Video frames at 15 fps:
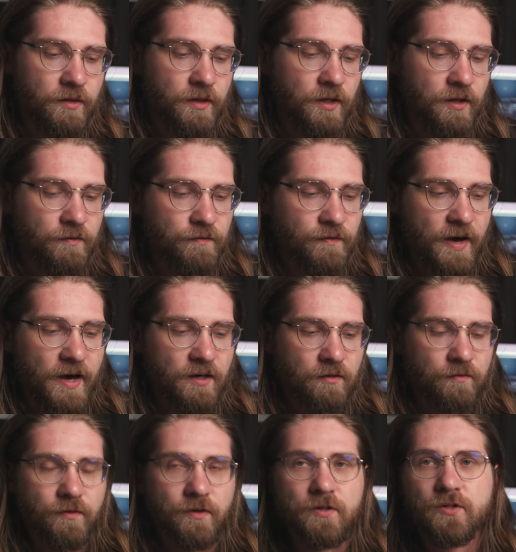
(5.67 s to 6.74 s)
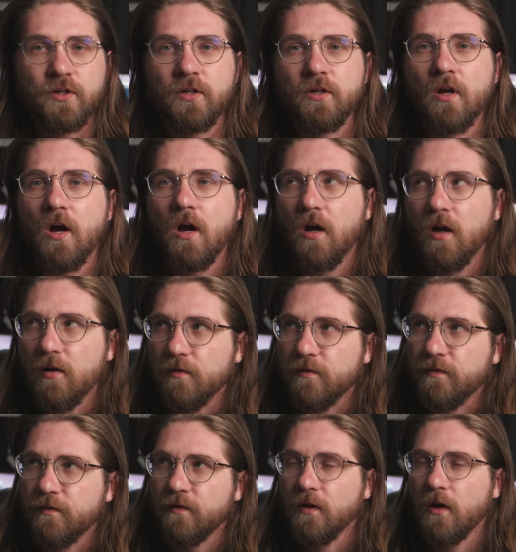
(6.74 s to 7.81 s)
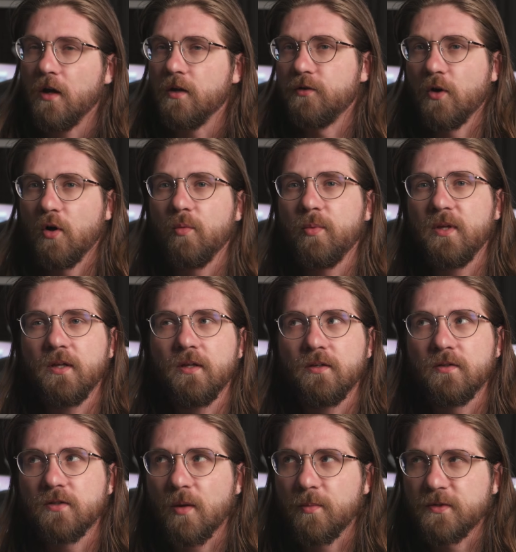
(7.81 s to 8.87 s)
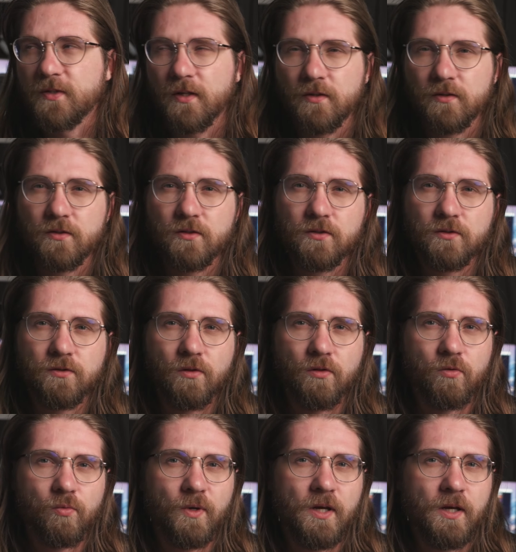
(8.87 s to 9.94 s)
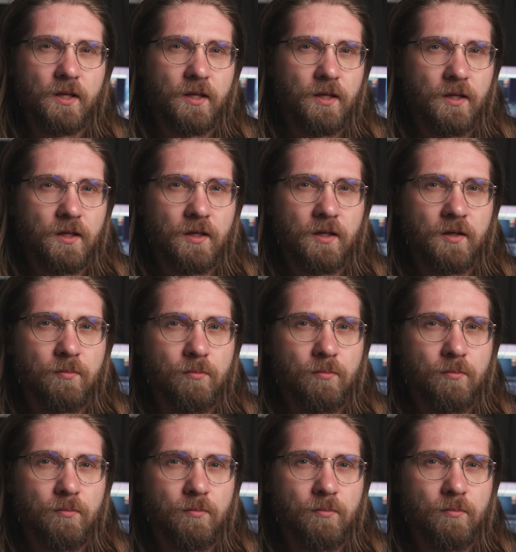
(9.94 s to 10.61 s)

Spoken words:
the final version of Adobe Substance 3D